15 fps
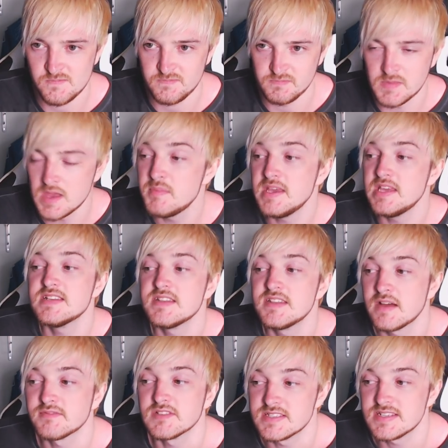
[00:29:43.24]
Maybe he didn't
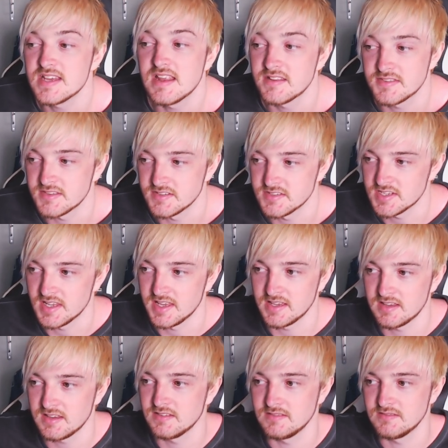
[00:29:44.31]
have to say anything to,
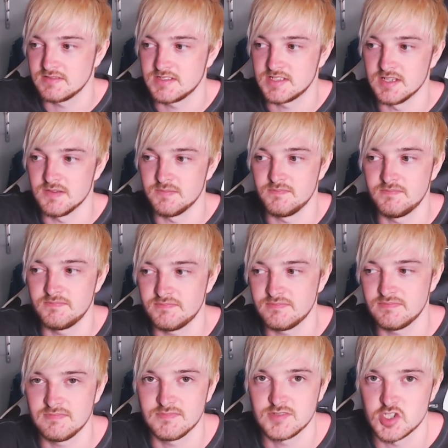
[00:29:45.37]
like, to
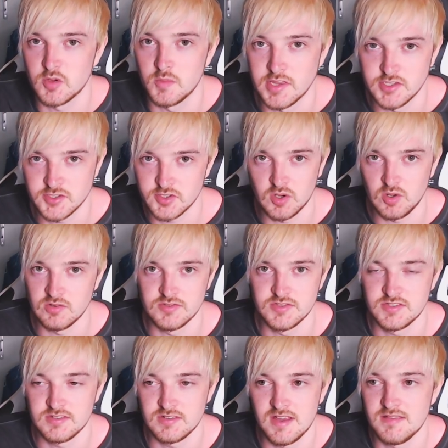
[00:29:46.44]
summon the
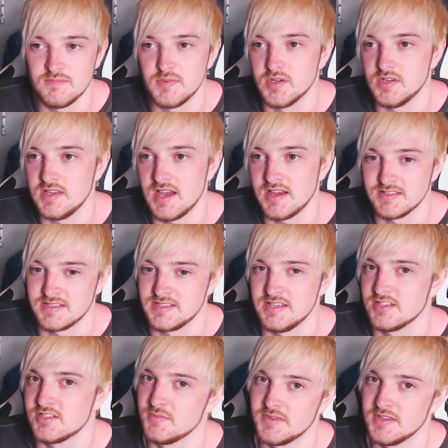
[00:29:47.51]
swords, and but he had to say
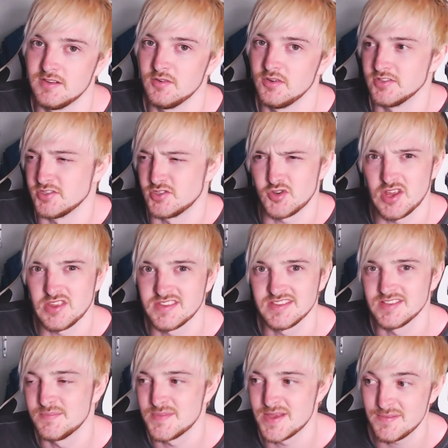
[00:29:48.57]
something in order to strengthen
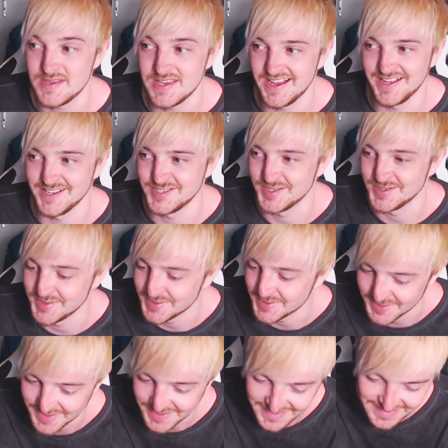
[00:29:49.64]
them, maybe. I don't
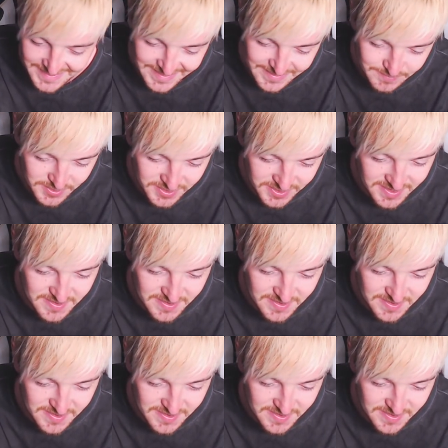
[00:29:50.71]
know, but